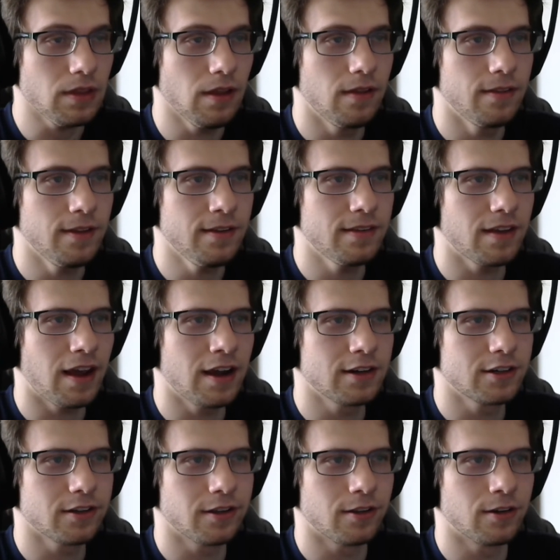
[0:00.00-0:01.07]
this
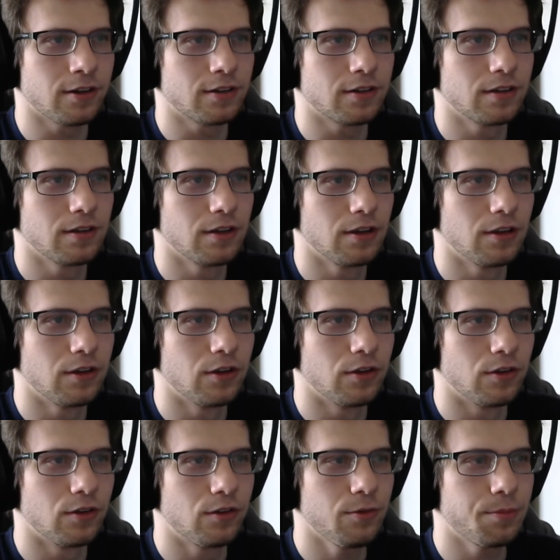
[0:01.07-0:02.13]
actually looked
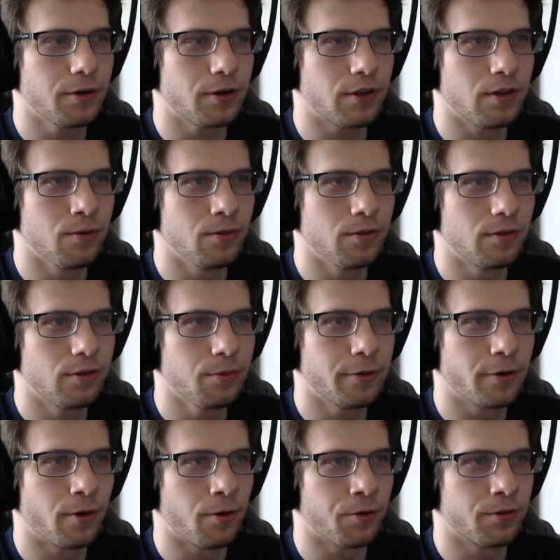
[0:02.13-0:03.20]
super cute, super
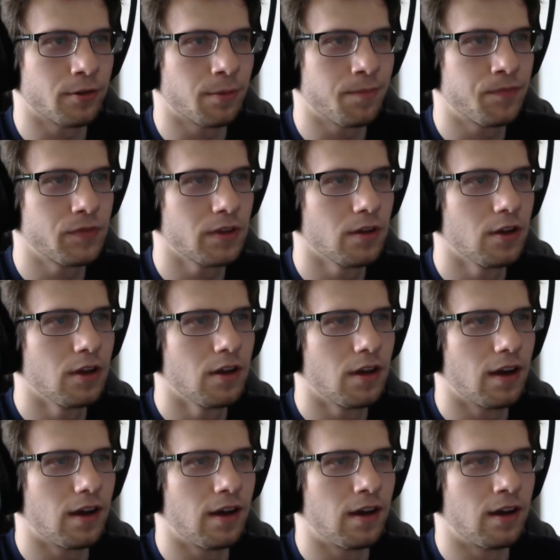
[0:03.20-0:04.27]
wholesome.
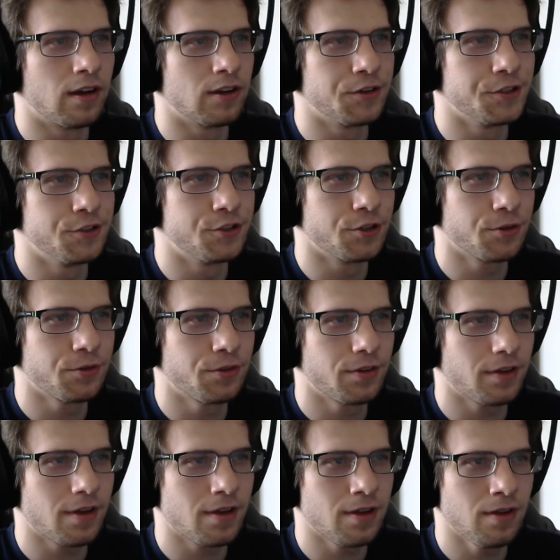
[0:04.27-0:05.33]

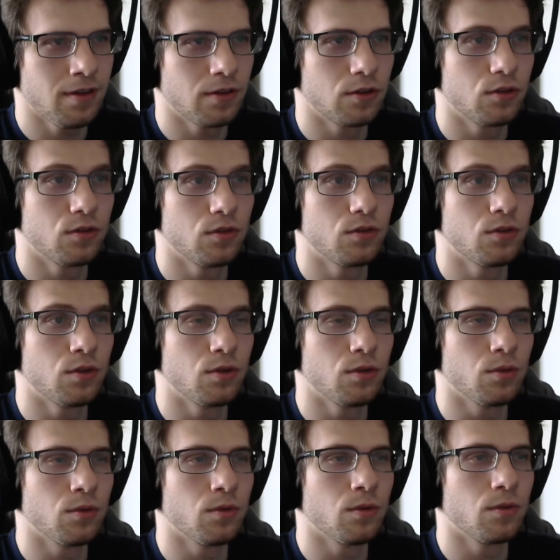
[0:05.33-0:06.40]
Jose
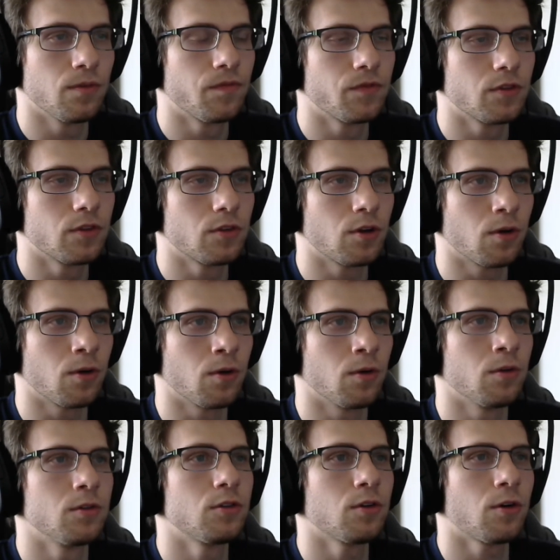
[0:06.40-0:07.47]
to
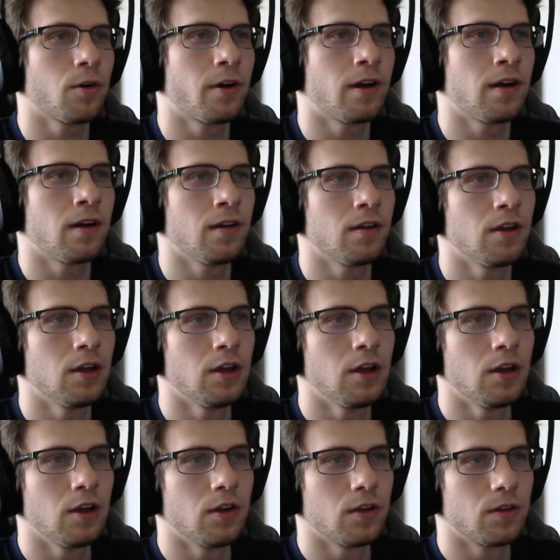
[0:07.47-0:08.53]
Tora
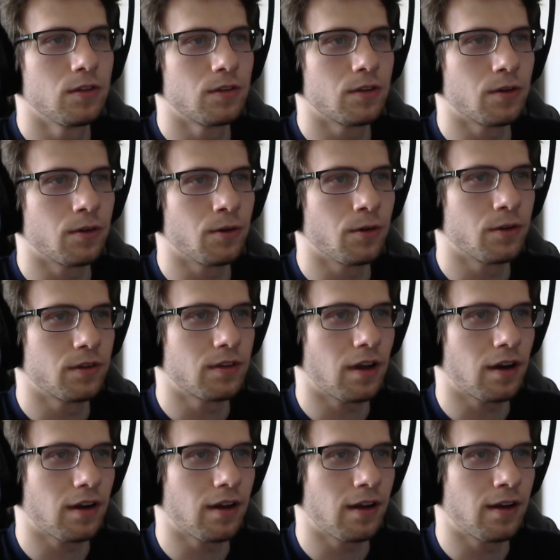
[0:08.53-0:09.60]
to
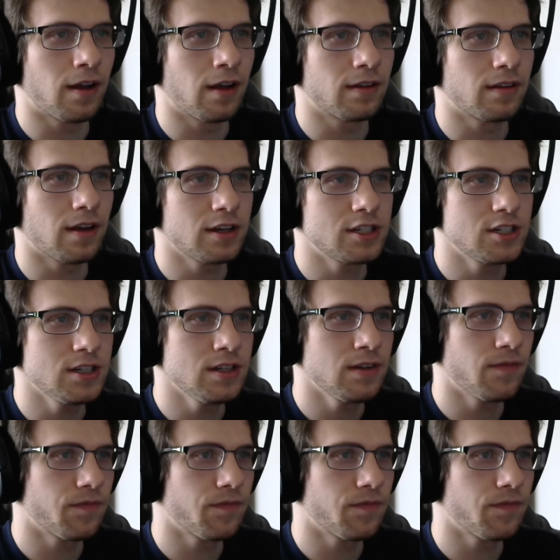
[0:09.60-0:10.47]
Sakana Tachi,